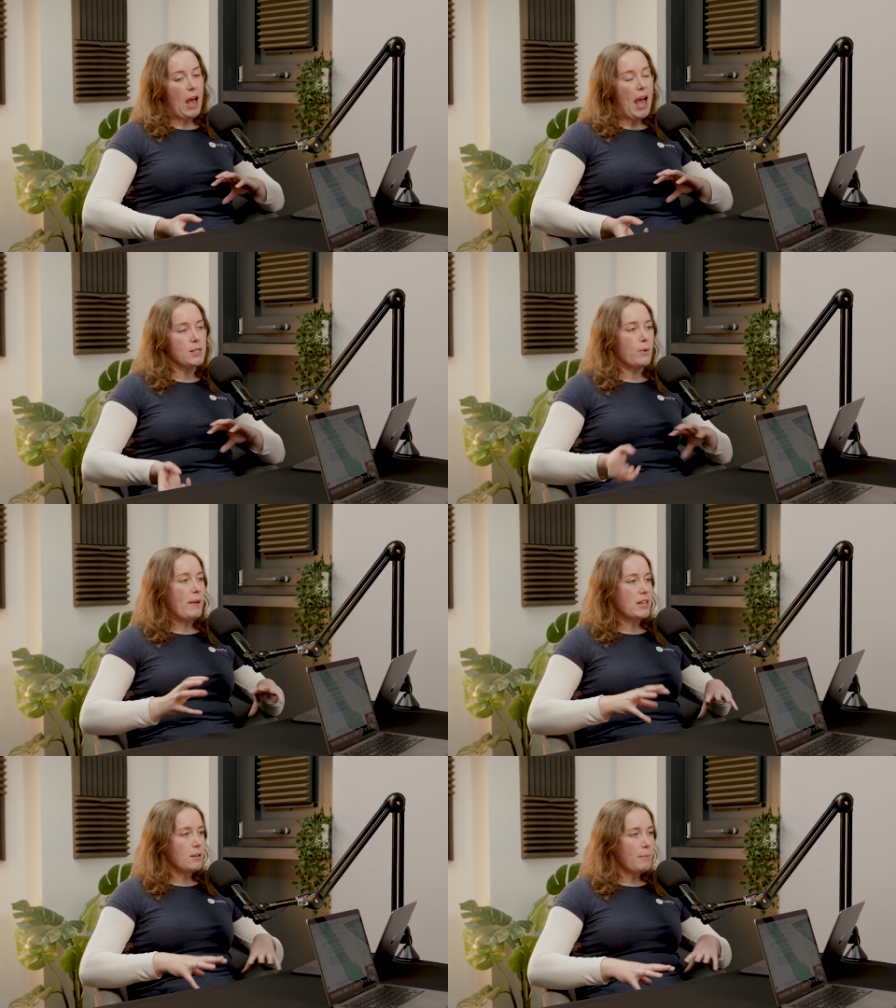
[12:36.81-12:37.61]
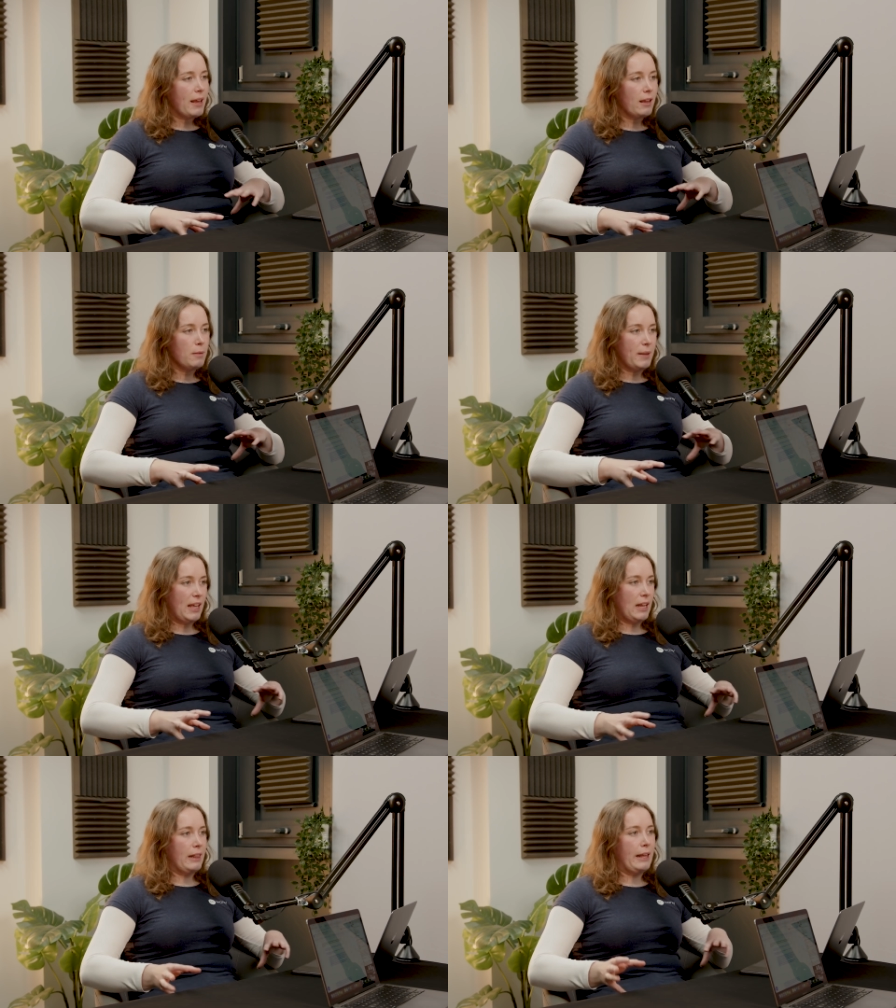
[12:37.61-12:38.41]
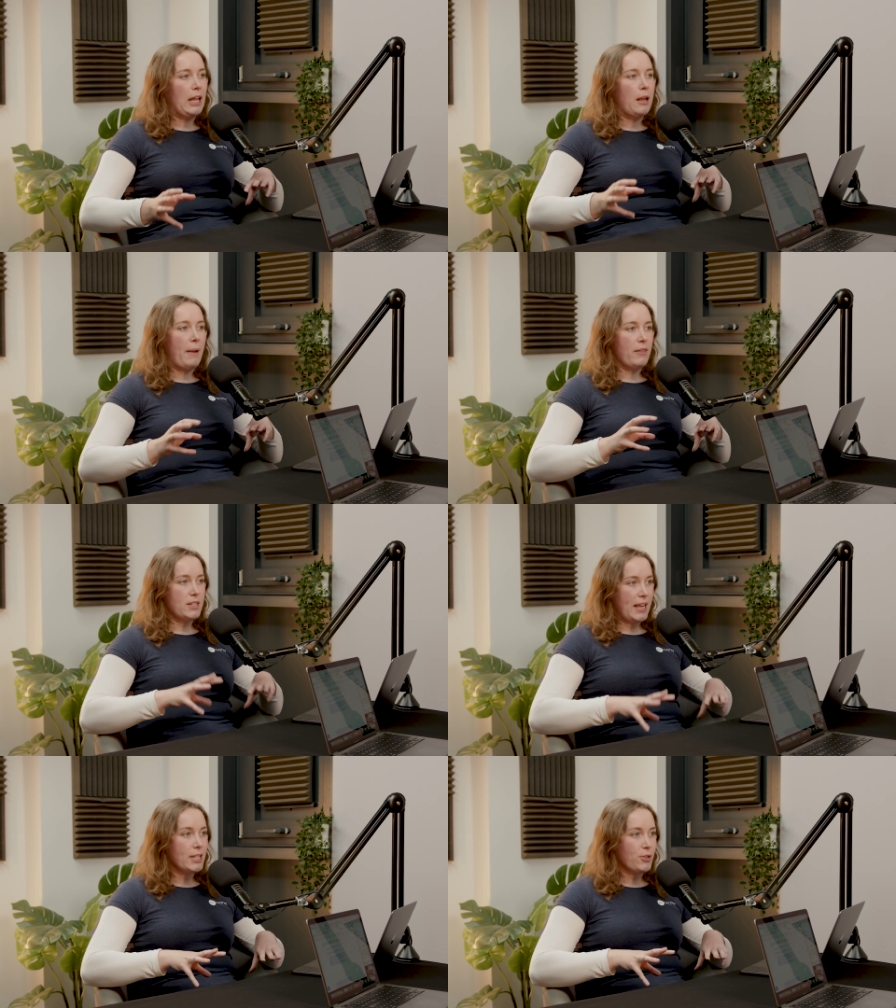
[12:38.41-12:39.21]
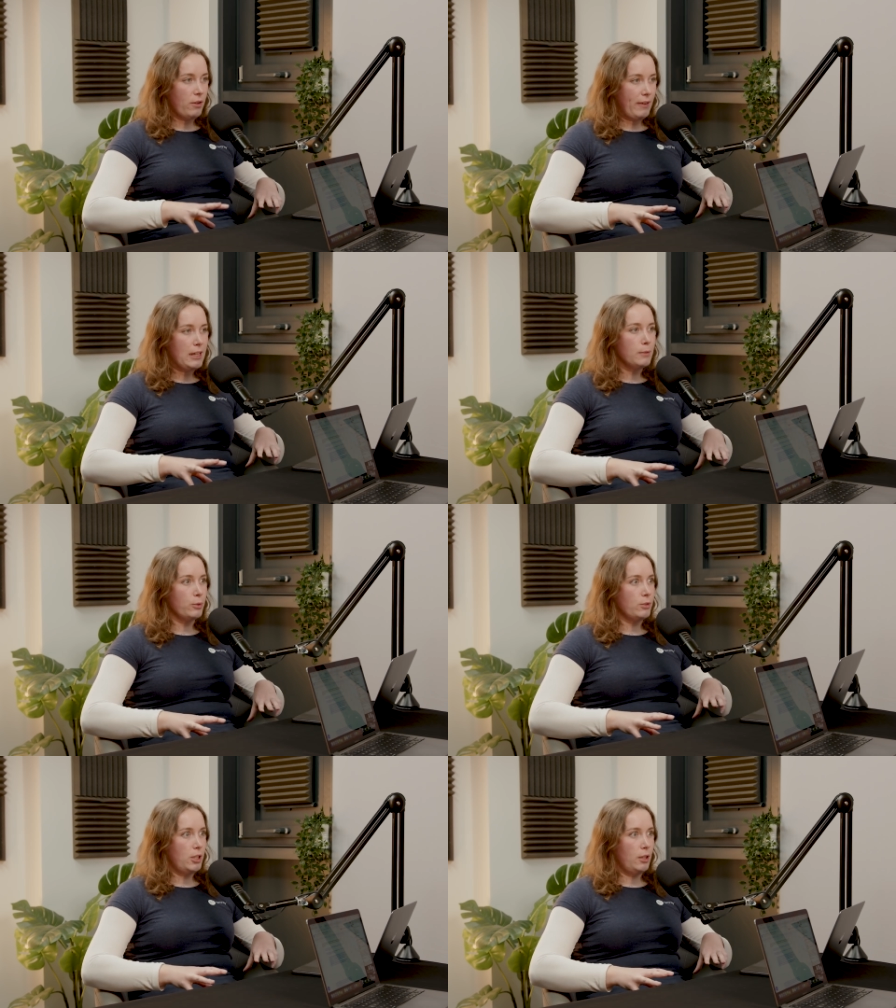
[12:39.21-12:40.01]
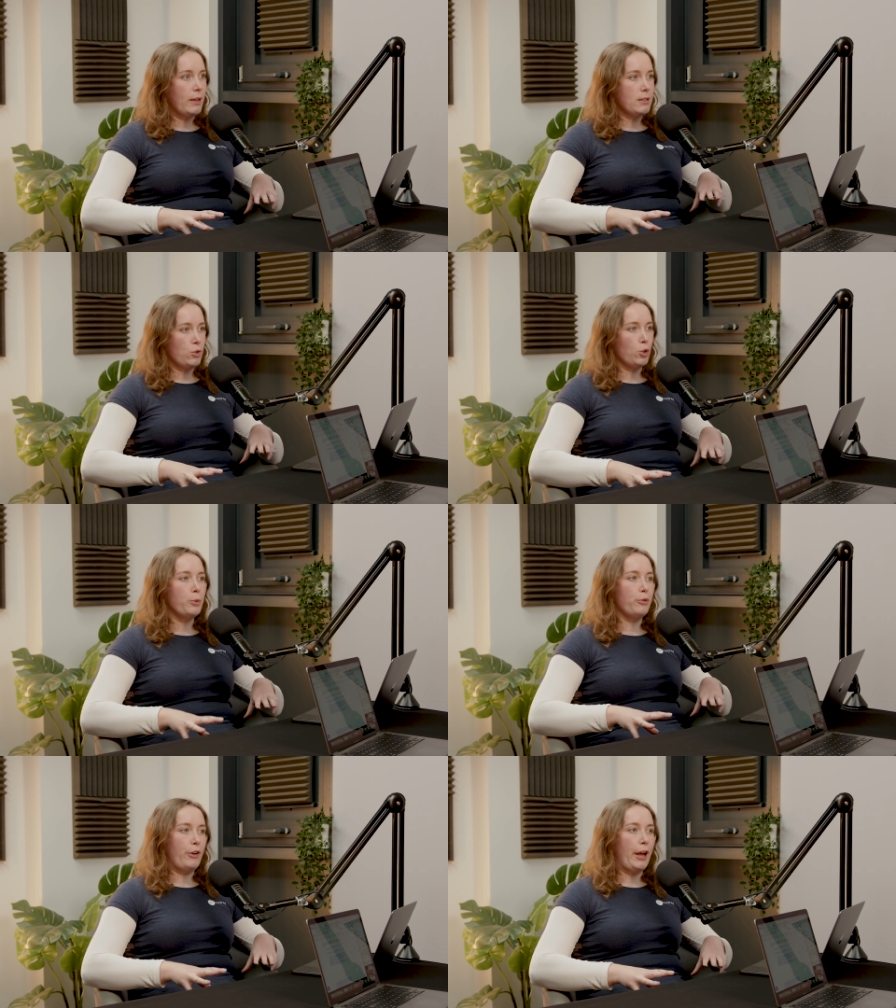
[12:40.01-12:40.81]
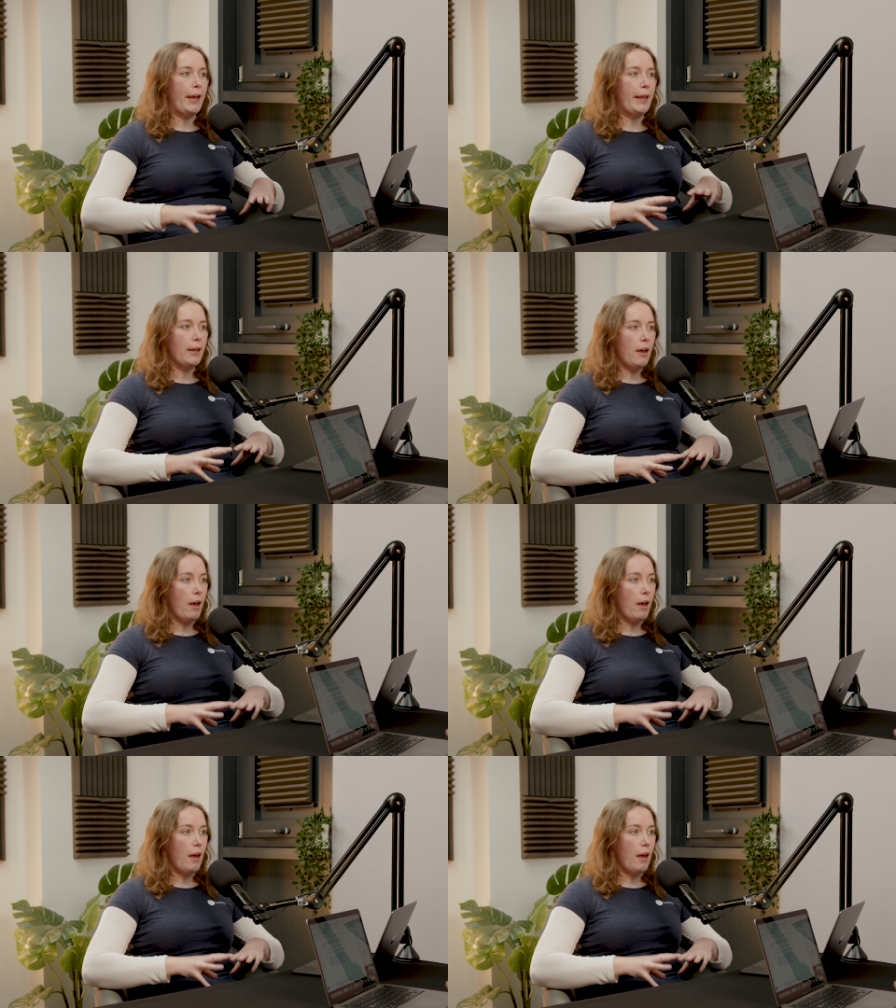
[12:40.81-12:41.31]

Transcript: As we mentioned back at the beginning, thinking about the data available to you as a Shopify